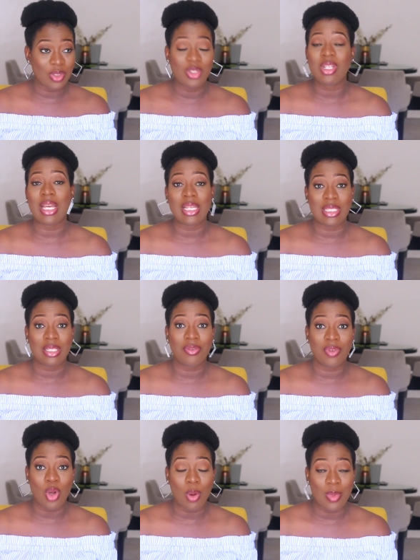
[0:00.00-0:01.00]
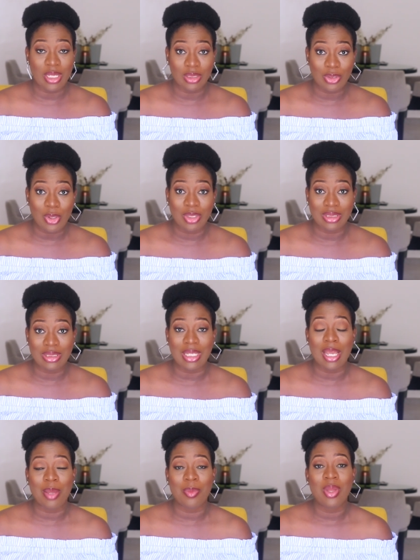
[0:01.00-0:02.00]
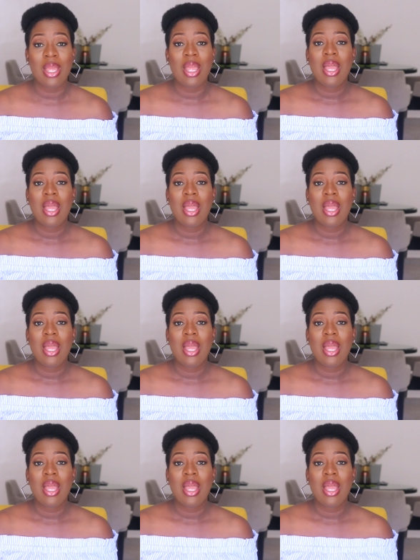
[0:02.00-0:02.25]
You guys leave comments all the time,